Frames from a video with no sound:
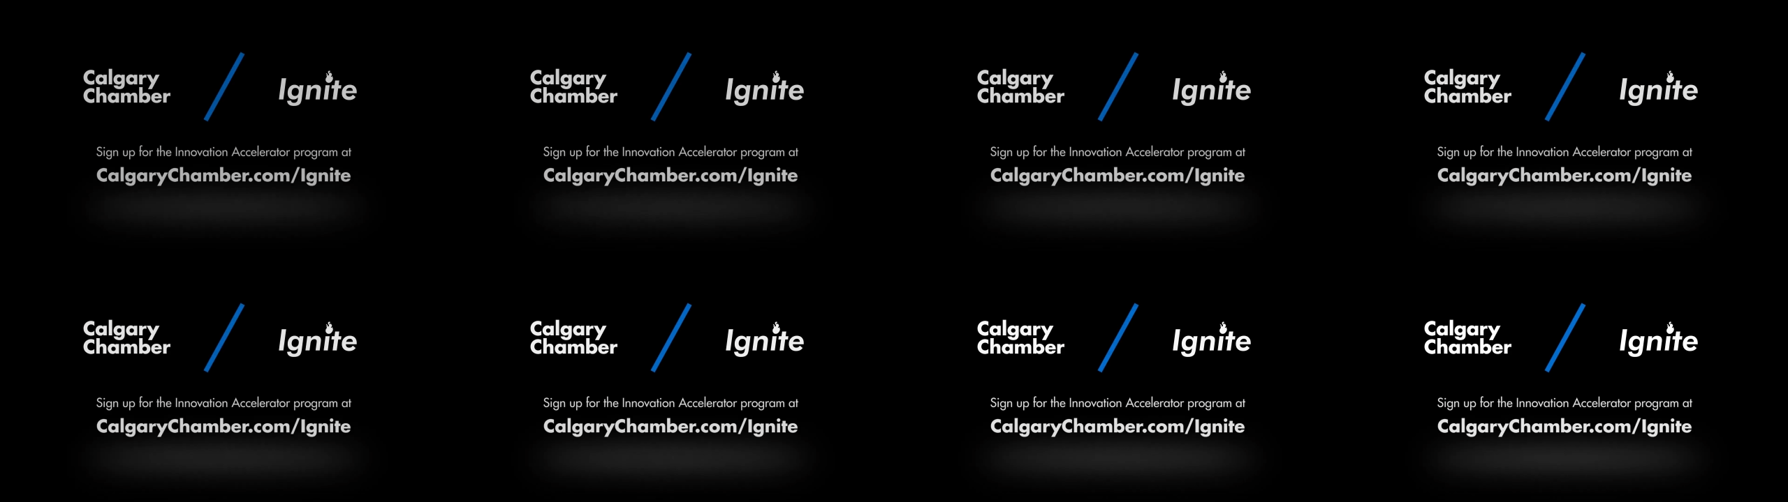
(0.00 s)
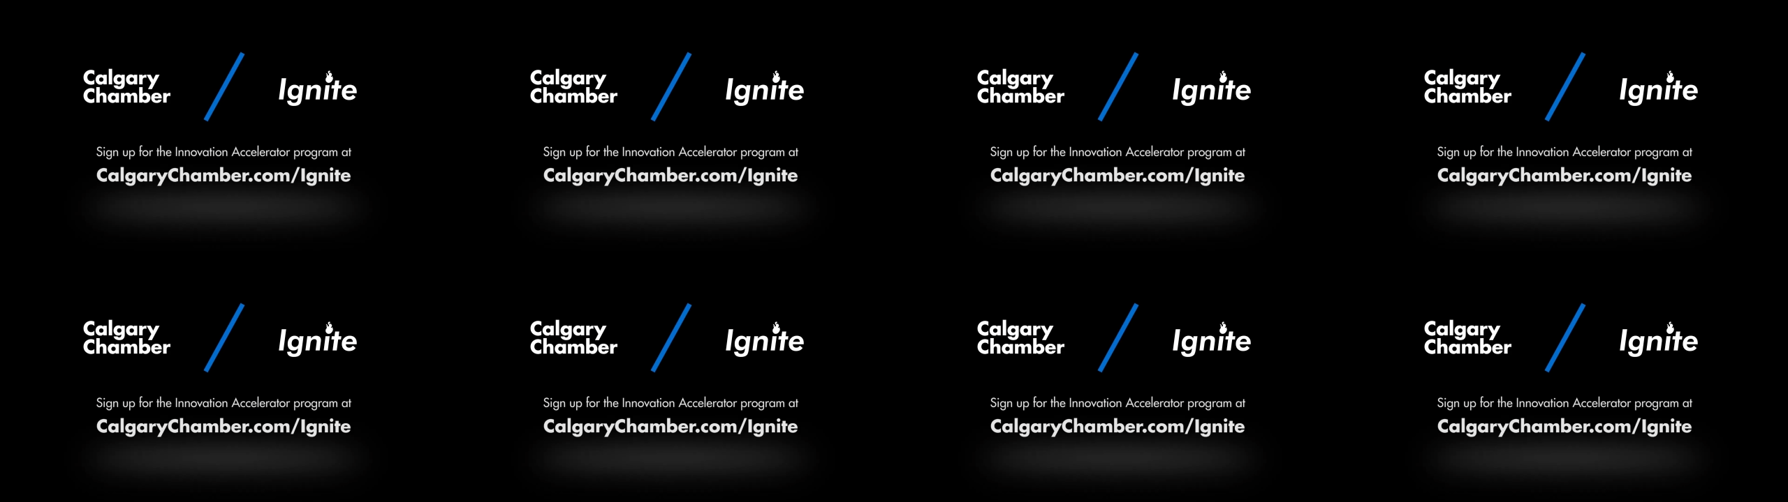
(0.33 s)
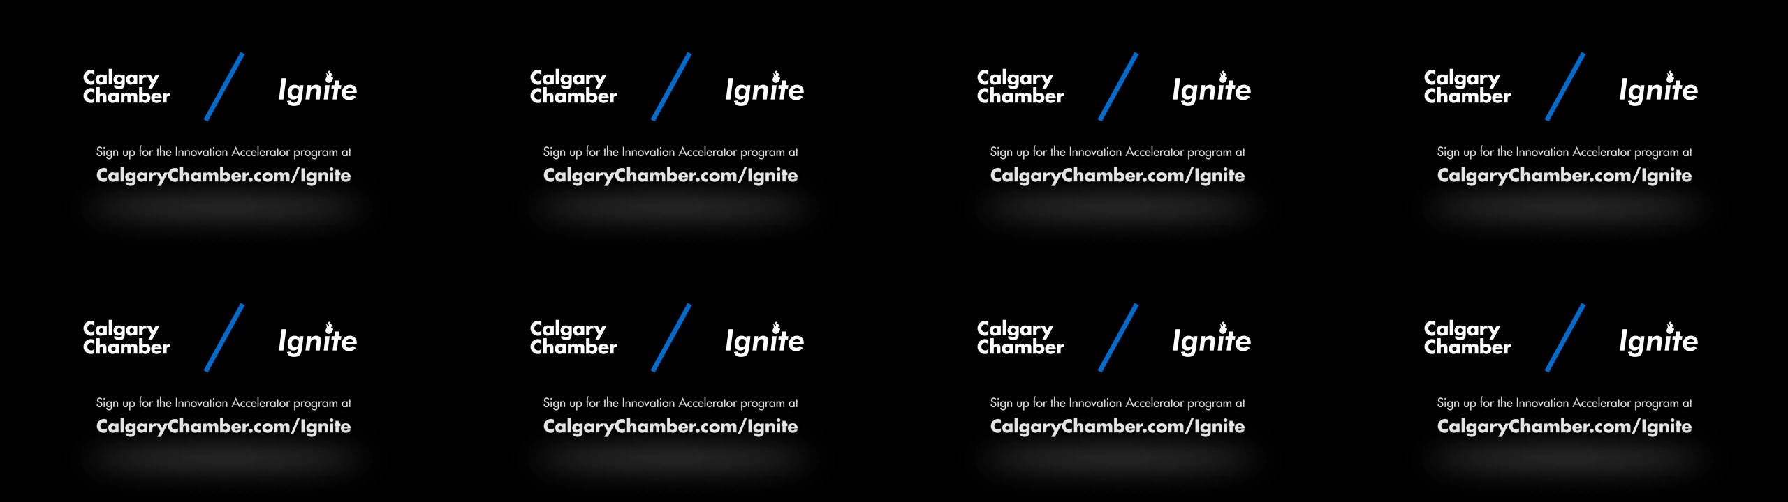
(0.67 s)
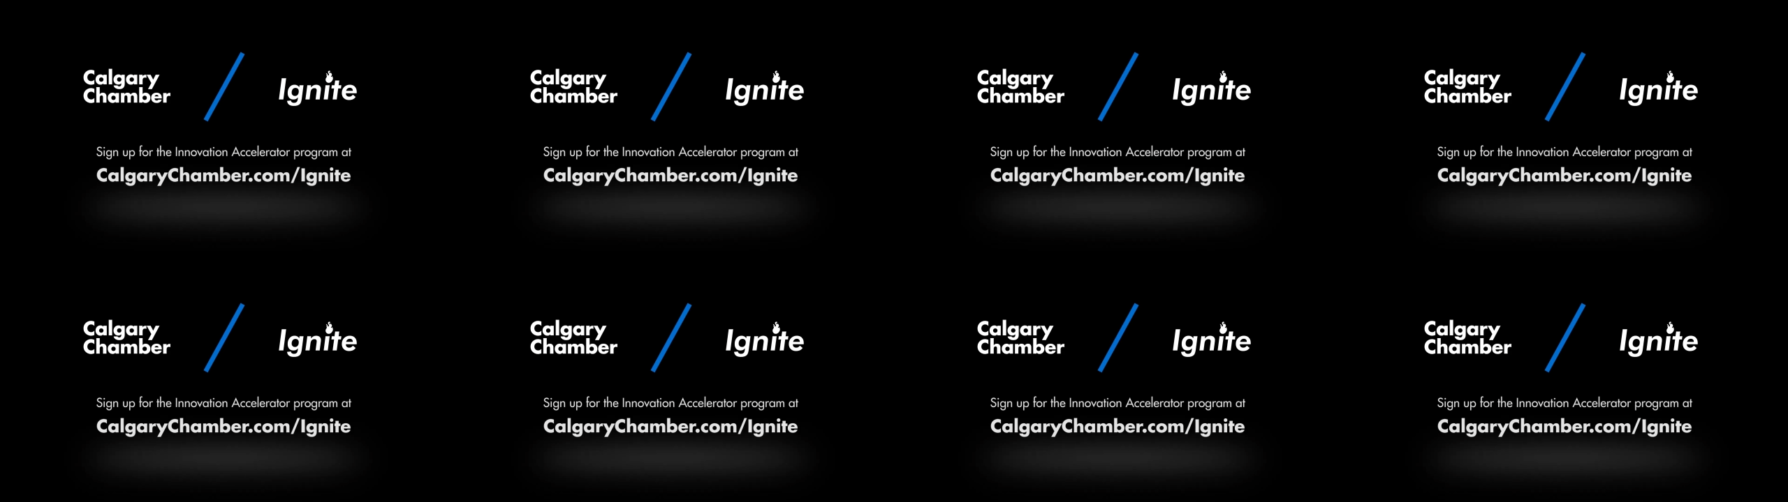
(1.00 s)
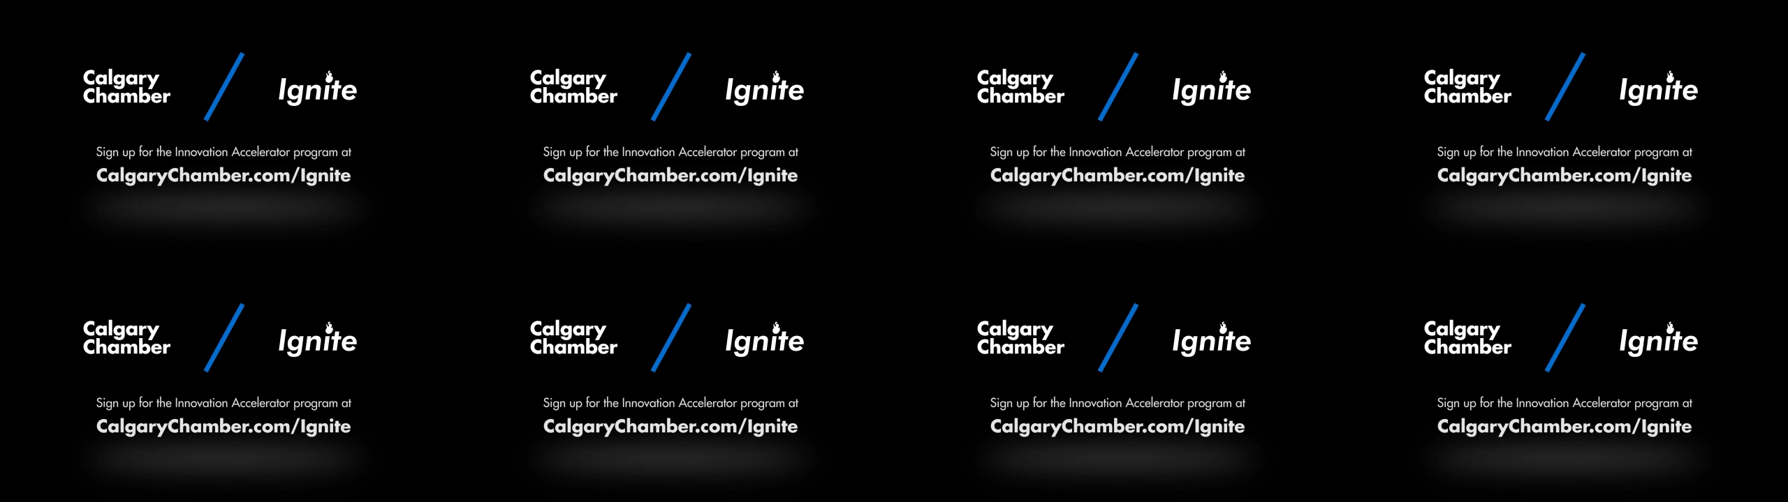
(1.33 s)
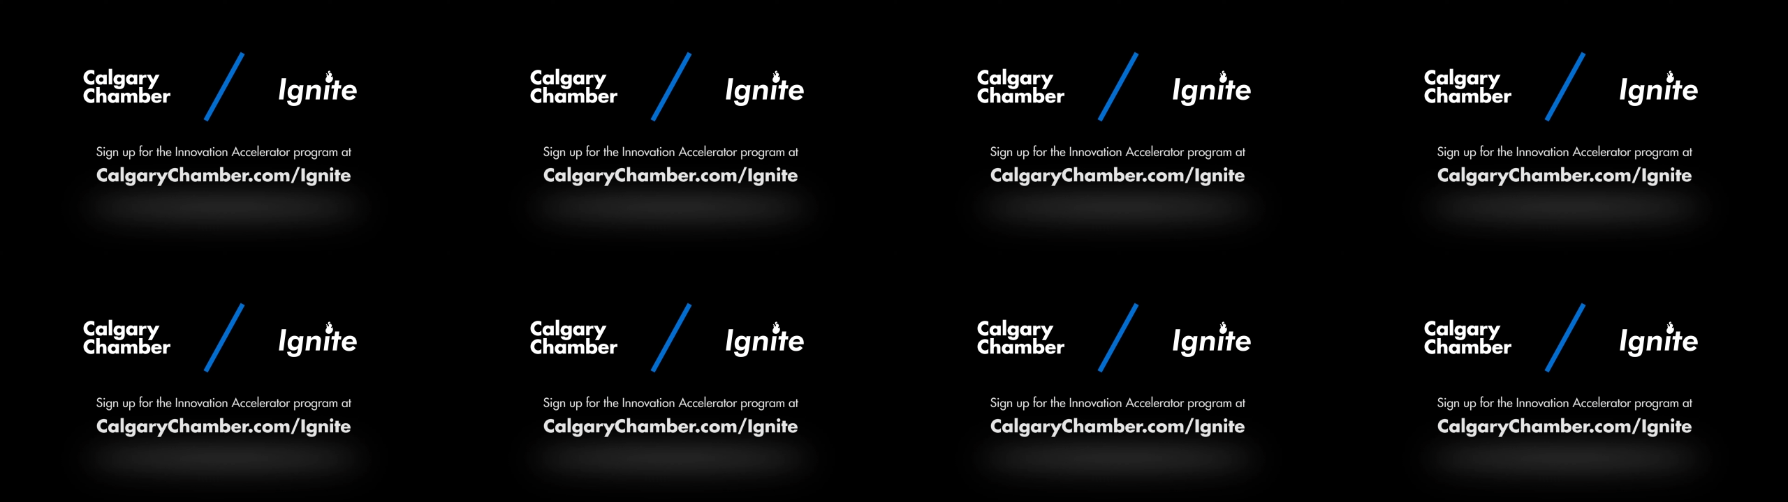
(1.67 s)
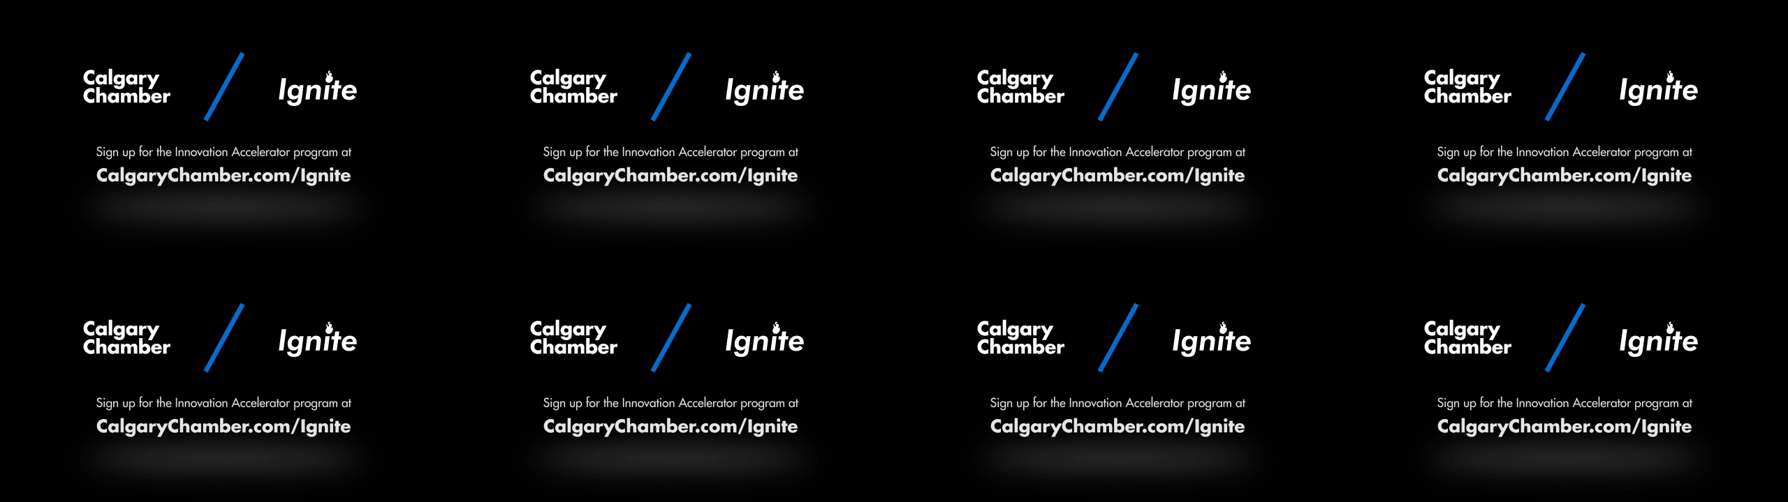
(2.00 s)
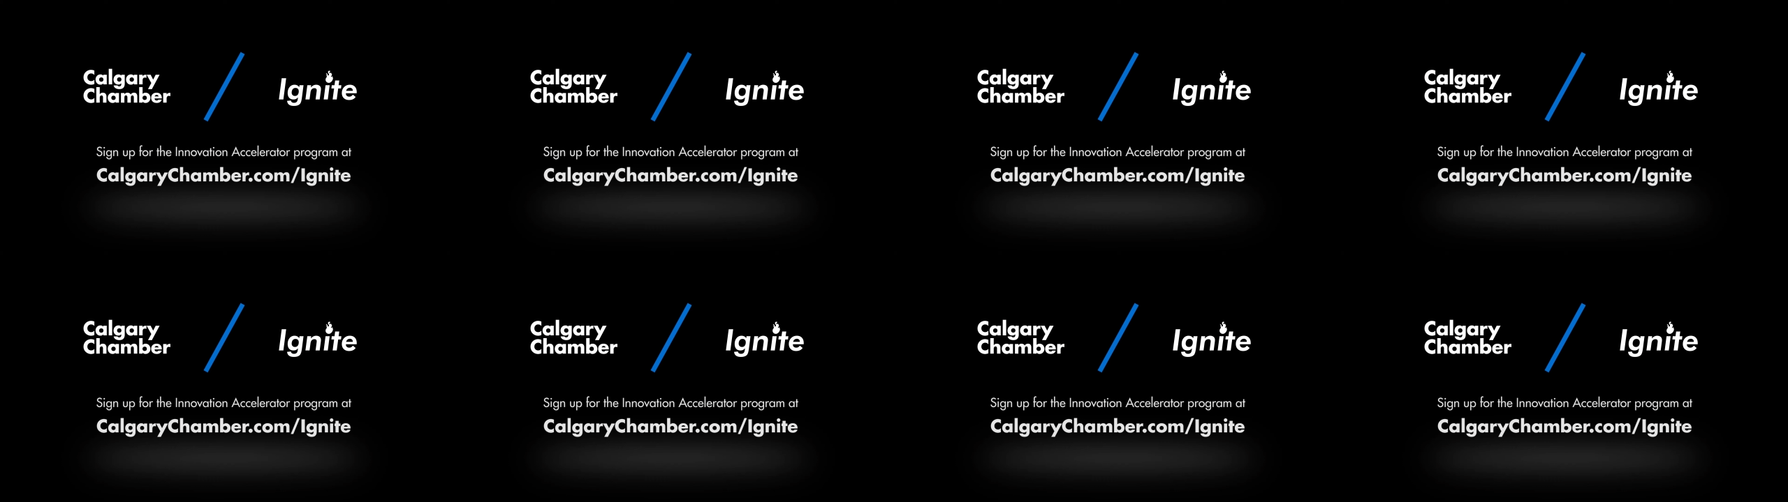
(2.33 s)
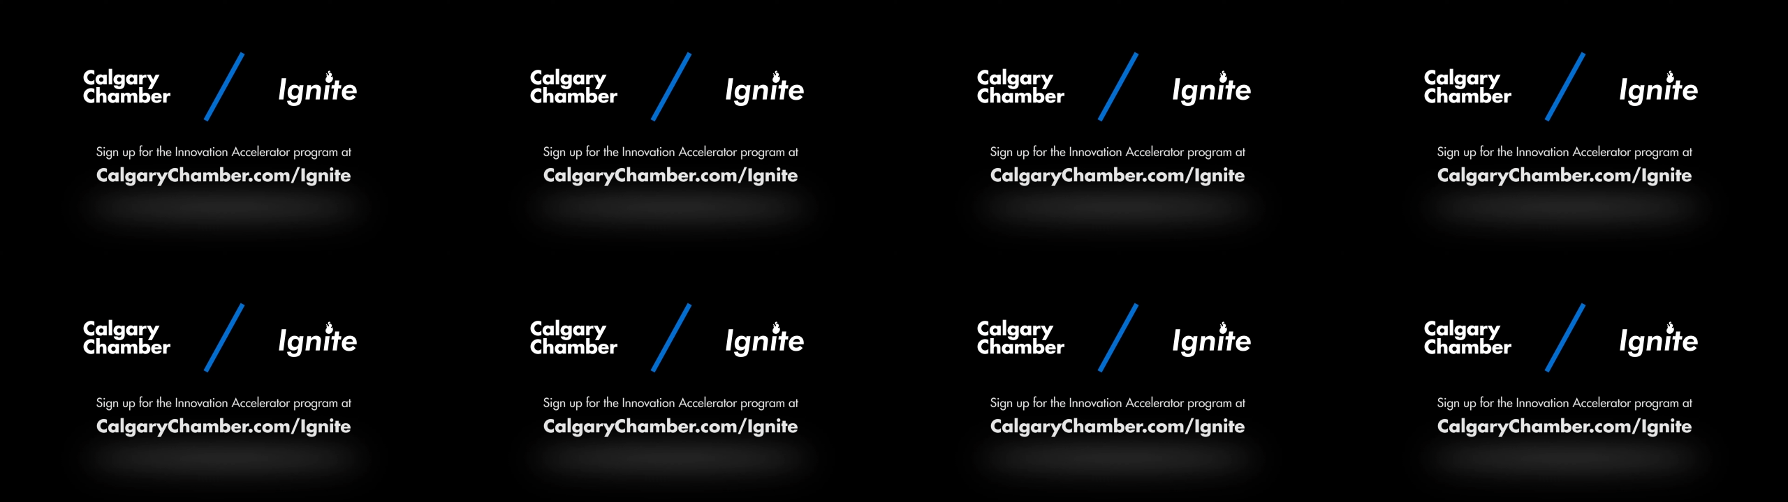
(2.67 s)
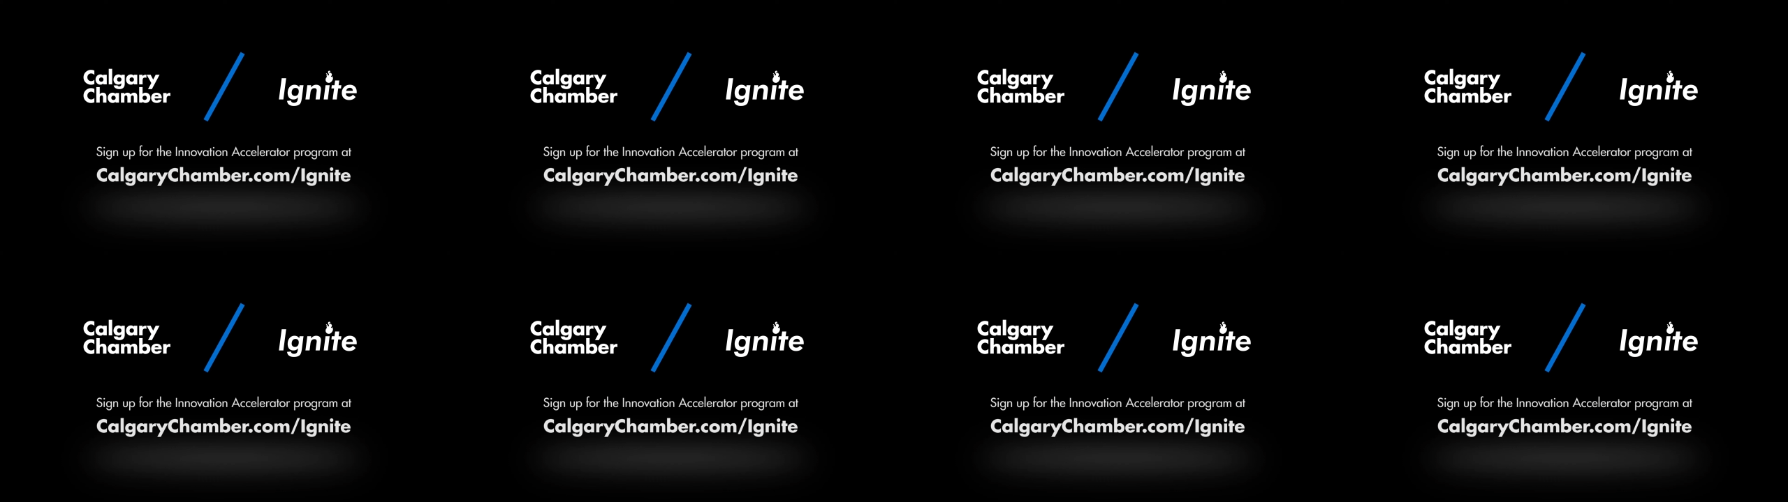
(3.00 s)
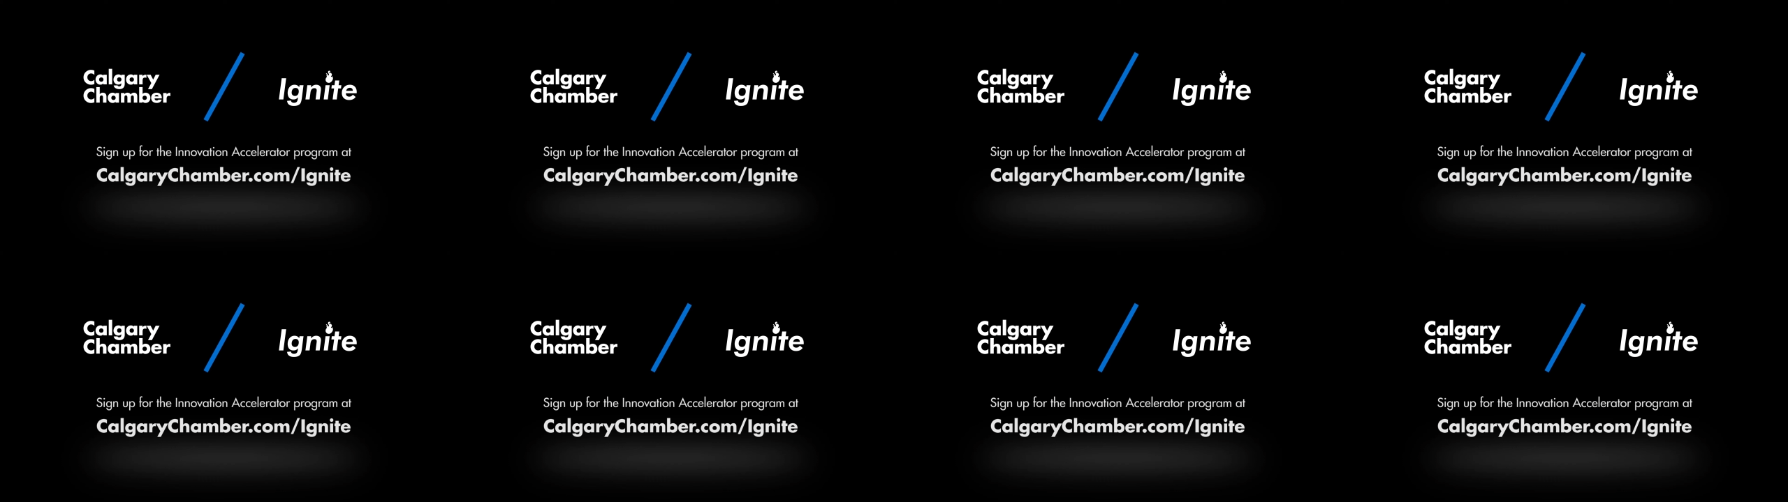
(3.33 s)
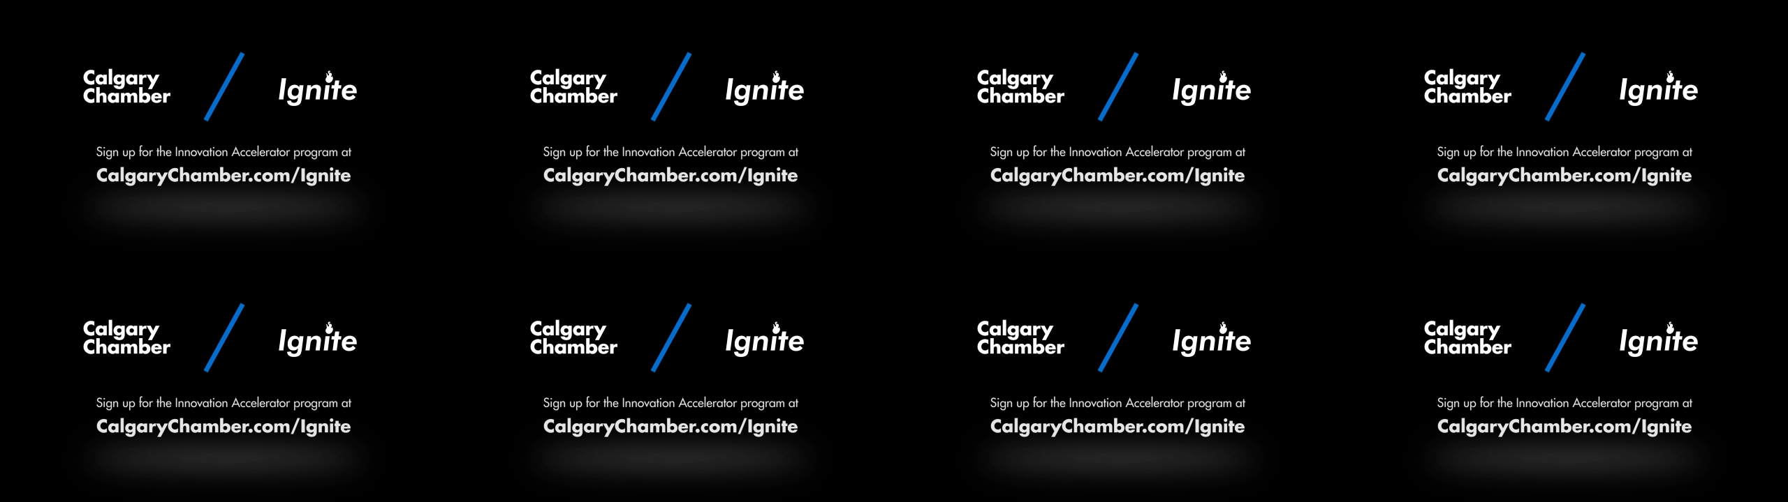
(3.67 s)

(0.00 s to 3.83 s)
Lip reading: No face is visible, so there are no lips to read.